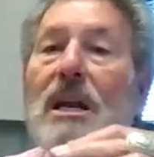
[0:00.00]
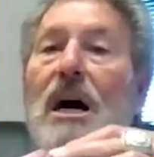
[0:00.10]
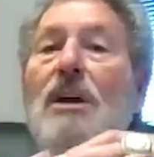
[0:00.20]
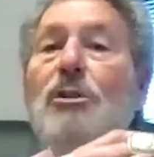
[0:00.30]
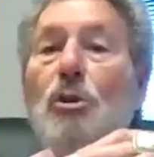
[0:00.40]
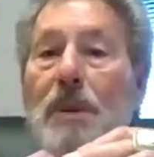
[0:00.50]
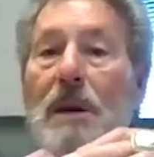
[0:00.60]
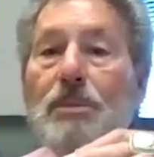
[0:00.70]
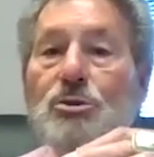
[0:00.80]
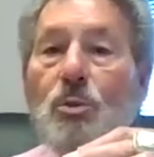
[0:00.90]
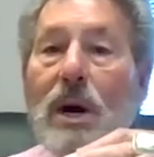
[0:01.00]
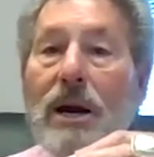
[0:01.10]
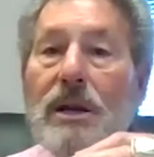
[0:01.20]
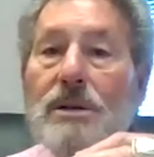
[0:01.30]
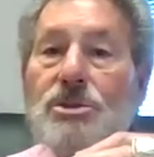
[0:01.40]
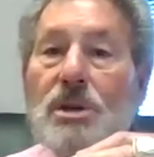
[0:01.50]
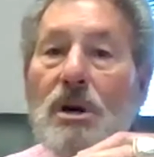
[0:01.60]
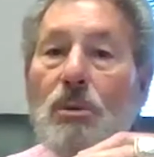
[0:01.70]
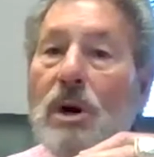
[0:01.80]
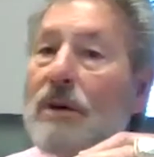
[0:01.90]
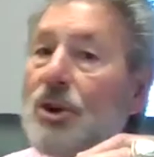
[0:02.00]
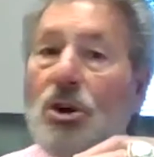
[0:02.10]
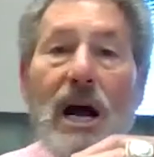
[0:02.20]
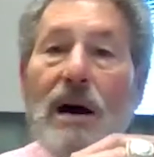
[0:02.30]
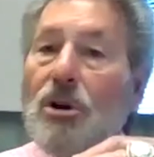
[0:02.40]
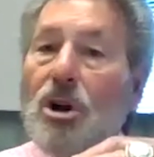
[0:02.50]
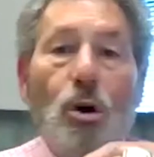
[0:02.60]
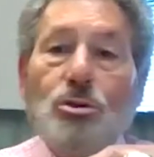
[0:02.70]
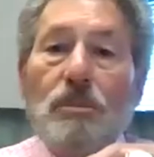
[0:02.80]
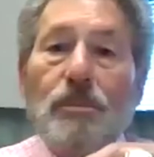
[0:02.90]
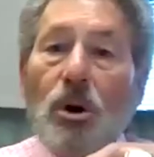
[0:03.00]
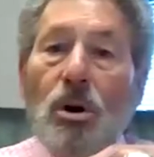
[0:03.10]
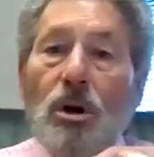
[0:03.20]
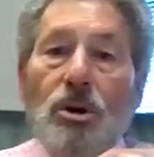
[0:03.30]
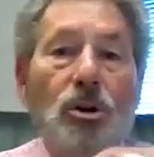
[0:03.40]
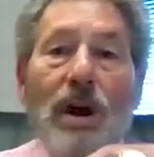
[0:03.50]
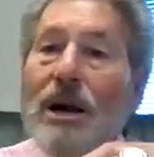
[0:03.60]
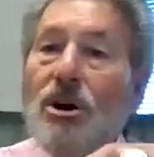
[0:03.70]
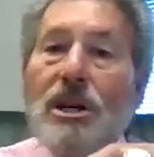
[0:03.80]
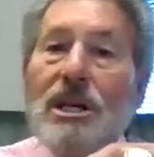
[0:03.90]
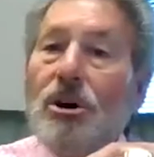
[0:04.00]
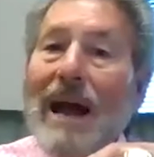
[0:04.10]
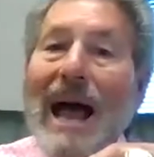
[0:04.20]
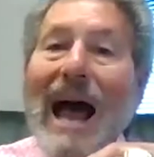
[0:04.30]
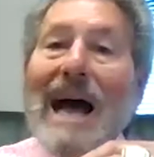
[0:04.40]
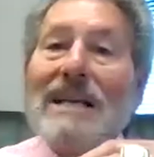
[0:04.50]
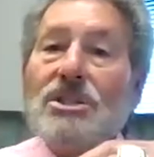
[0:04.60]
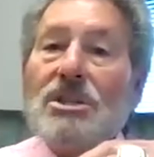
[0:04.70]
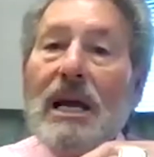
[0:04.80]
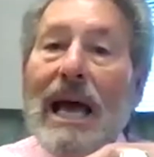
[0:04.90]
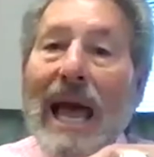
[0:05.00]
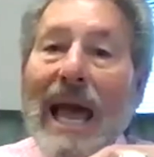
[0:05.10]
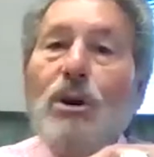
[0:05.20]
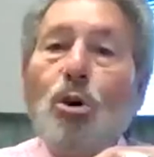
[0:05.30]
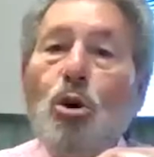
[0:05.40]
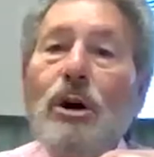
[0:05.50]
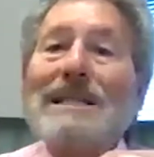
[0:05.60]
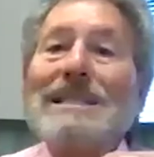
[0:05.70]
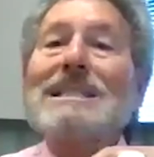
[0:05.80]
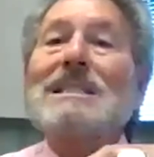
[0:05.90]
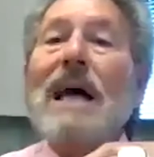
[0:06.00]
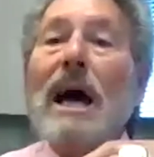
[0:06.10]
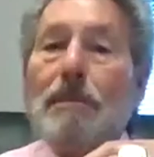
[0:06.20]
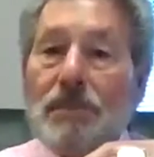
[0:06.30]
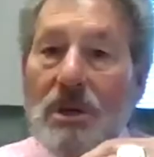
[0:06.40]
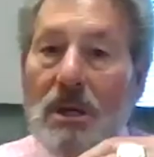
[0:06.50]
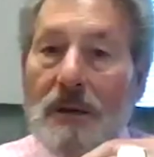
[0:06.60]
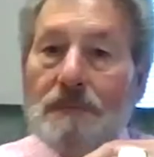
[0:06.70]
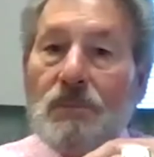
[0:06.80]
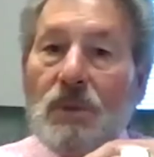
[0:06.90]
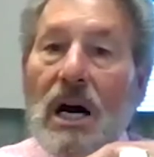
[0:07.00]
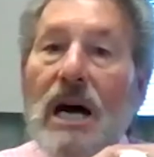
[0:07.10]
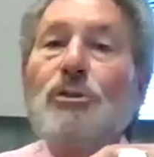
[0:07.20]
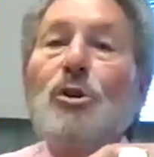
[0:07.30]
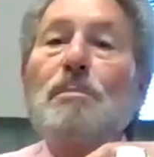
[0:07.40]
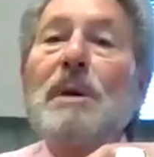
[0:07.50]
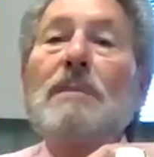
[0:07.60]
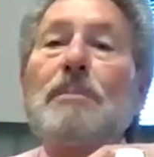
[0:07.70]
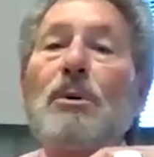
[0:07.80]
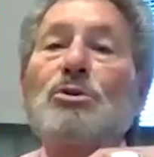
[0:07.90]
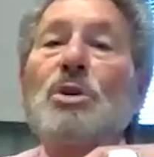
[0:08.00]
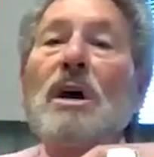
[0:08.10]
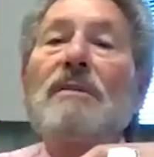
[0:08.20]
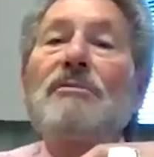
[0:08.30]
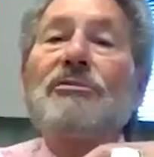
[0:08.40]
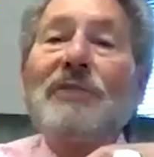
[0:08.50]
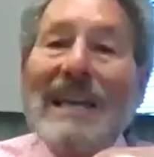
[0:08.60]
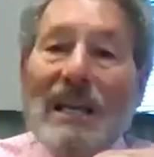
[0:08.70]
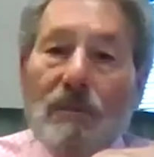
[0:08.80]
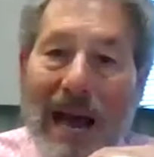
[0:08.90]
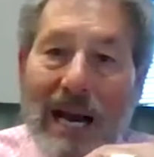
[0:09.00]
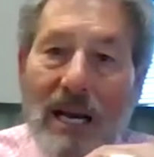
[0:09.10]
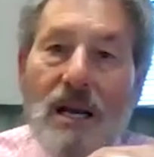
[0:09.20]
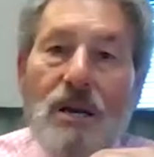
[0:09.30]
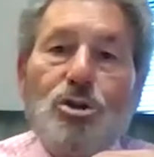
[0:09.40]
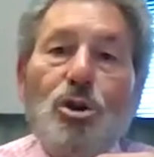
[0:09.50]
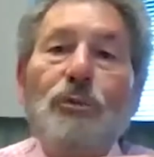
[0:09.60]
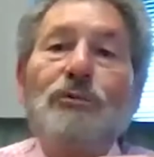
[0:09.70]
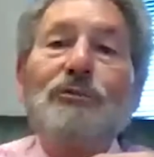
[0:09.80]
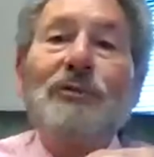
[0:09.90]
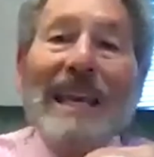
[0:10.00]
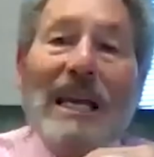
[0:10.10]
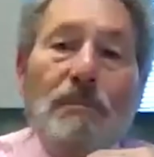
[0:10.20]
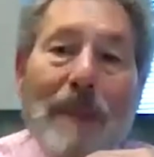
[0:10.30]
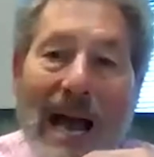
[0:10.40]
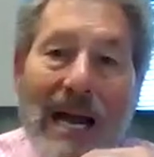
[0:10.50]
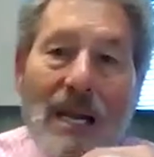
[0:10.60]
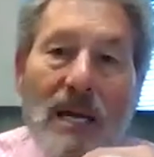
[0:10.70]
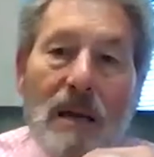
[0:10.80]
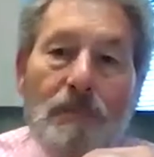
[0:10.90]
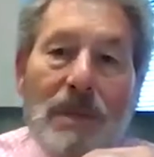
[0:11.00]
get other people's awareness. Well, if you're not coachable, you're not going to either ask and or accept other people's feedback. So feedback